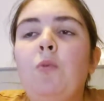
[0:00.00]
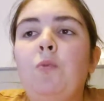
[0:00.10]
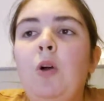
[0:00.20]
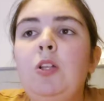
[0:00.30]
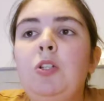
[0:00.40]

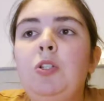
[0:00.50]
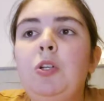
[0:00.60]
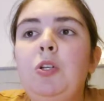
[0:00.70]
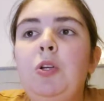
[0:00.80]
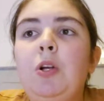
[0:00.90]
what
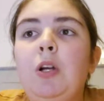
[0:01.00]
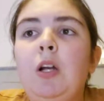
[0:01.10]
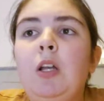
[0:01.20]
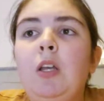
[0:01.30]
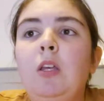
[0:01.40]
should
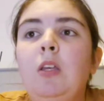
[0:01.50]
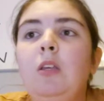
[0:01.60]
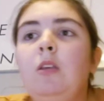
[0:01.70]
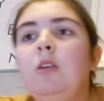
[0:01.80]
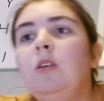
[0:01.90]
your
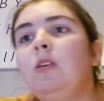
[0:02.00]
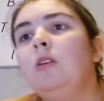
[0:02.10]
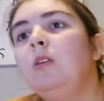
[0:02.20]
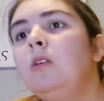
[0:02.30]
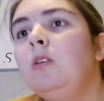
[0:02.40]

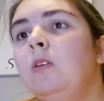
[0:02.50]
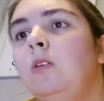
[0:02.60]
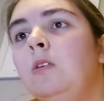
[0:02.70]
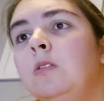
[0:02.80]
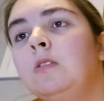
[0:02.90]

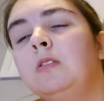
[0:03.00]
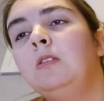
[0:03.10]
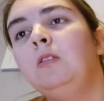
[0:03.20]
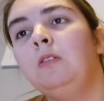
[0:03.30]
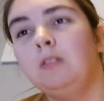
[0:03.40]

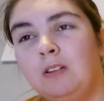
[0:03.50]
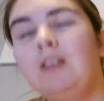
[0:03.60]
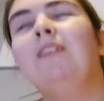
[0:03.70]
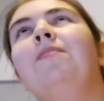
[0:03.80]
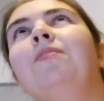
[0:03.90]

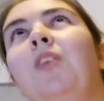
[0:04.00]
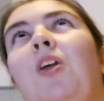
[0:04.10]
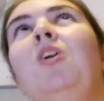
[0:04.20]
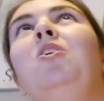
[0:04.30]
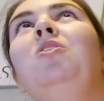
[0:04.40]

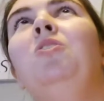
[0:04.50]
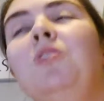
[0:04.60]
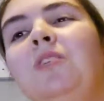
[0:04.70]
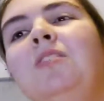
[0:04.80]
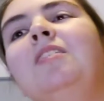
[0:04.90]

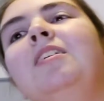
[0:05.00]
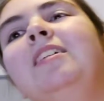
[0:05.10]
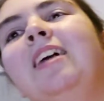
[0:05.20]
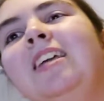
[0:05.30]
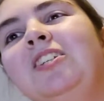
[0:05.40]

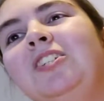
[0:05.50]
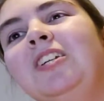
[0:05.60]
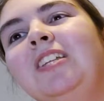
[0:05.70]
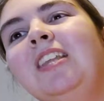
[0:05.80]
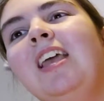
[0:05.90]
utilization